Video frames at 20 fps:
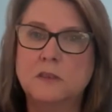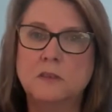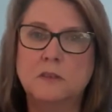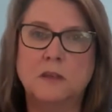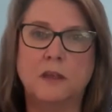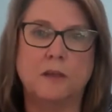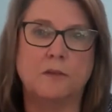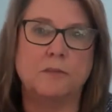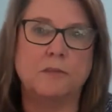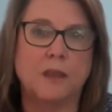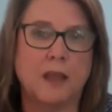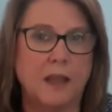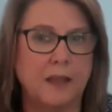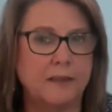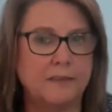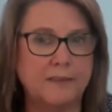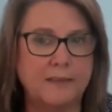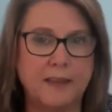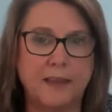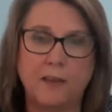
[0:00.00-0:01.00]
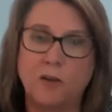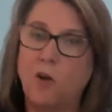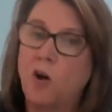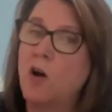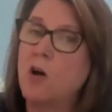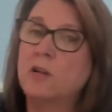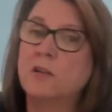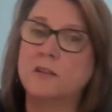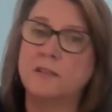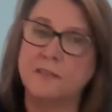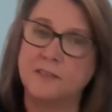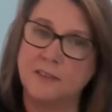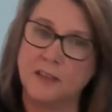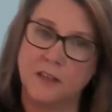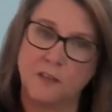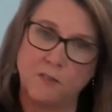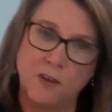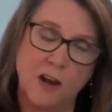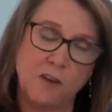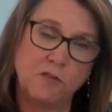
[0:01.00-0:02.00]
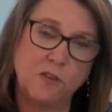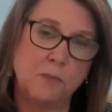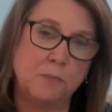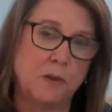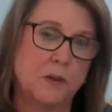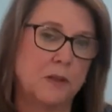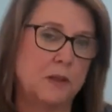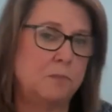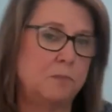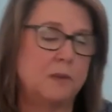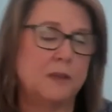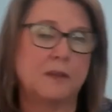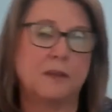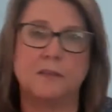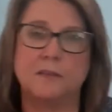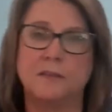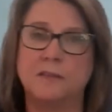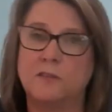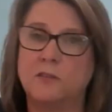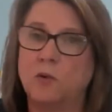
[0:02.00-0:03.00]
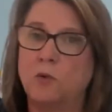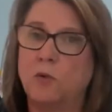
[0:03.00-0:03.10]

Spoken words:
and I say all instead of everybody because